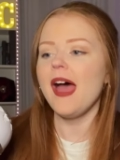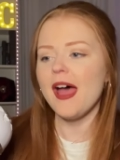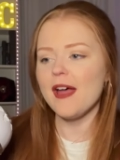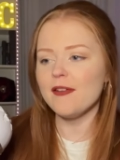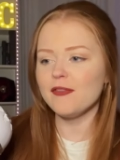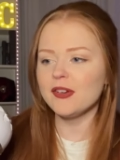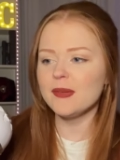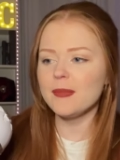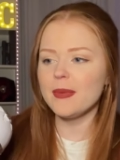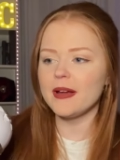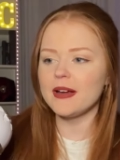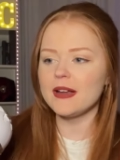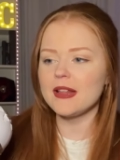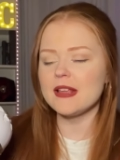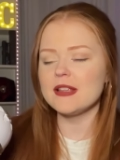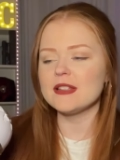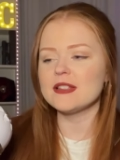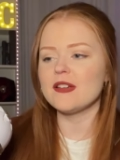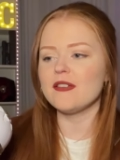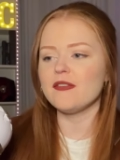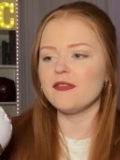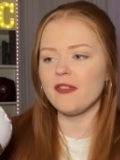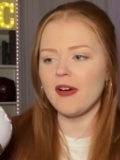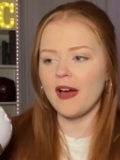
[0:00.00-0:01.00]
everybody's
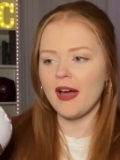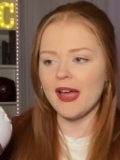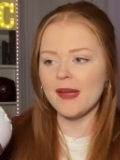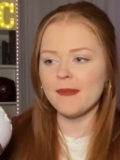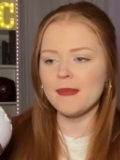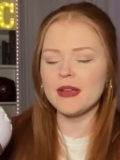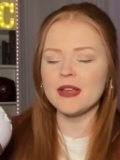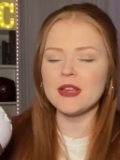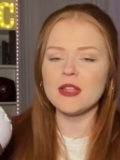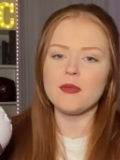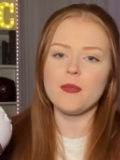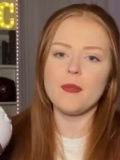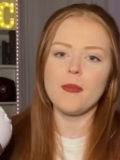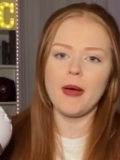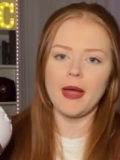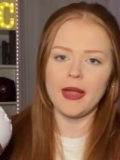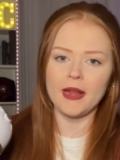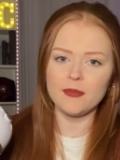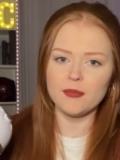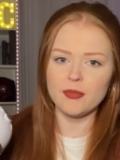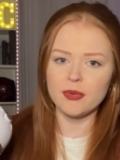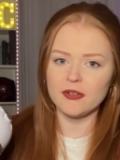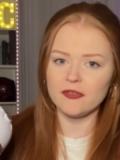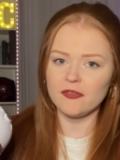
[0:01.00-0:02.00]
vibe and you
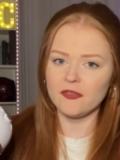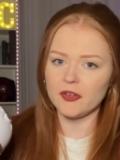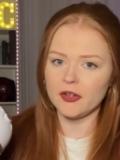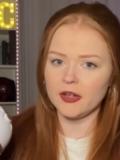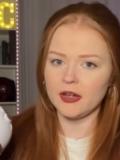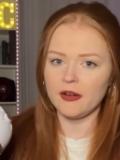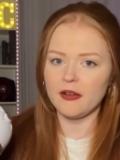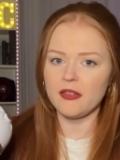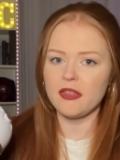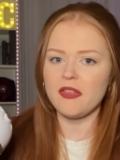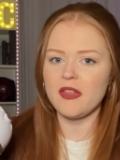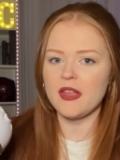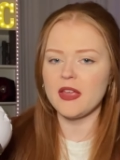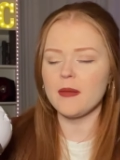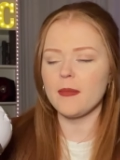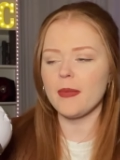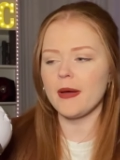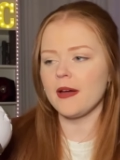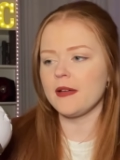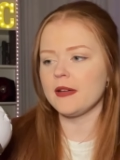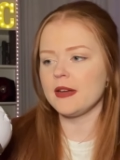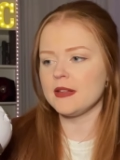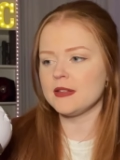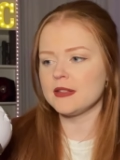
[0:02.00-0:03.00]
might prefer Think
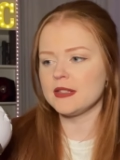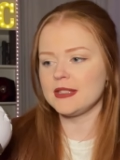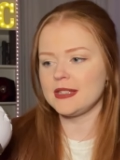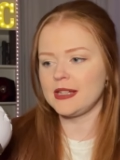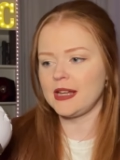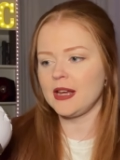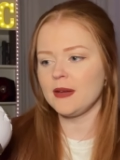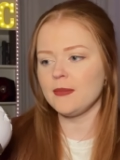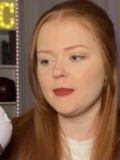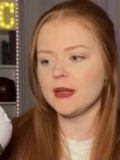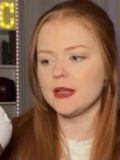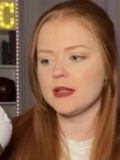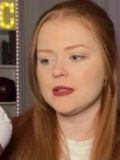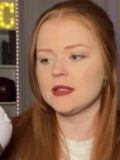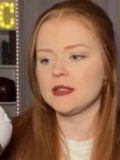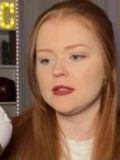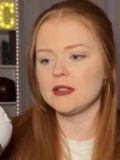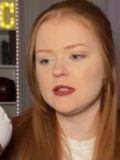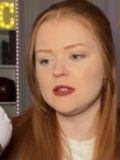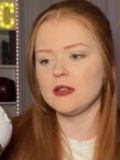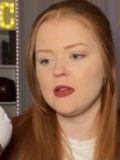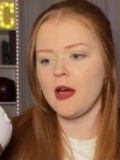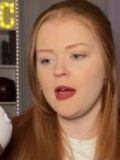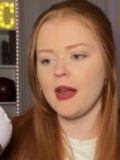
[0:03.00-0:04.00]
About instead because
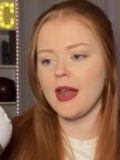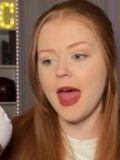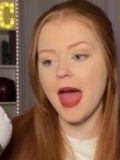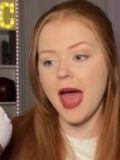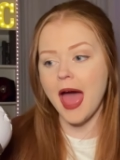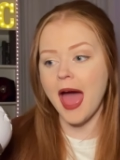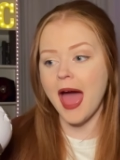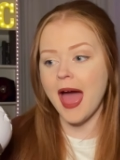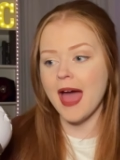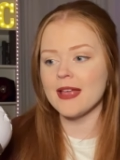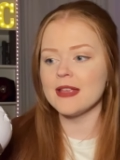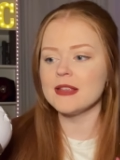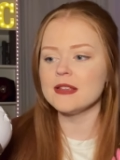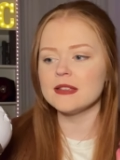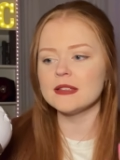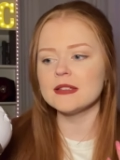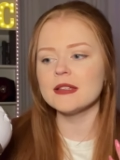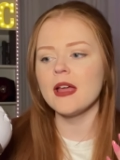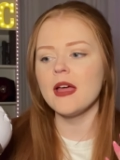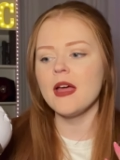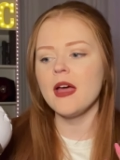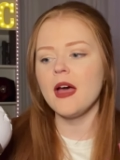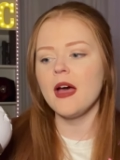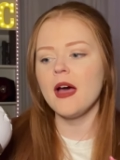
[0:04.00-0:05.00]
it's not as
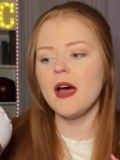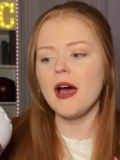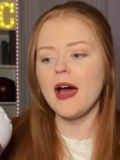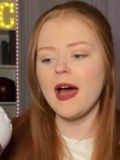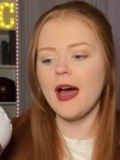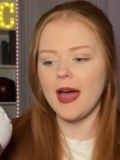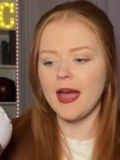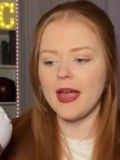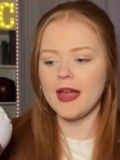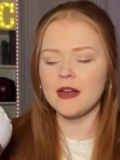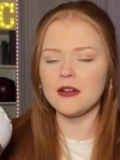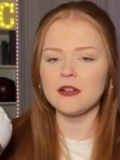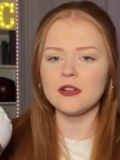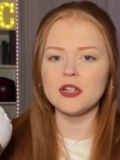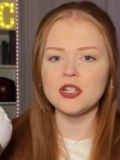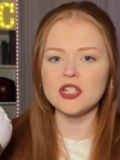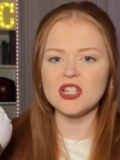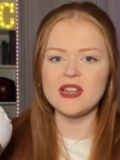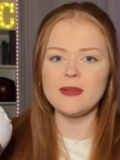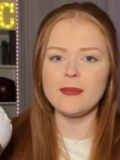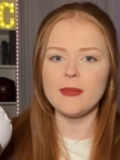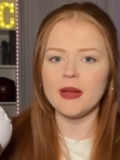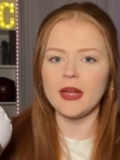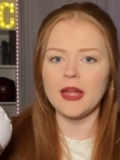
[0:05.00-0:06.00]
high
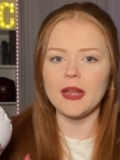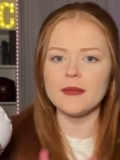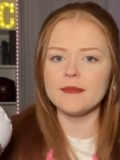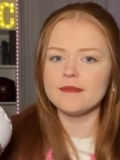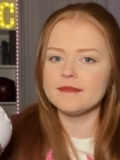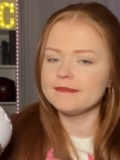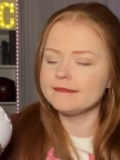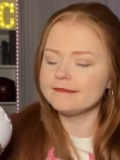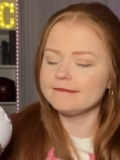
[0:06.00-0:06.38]
energy, but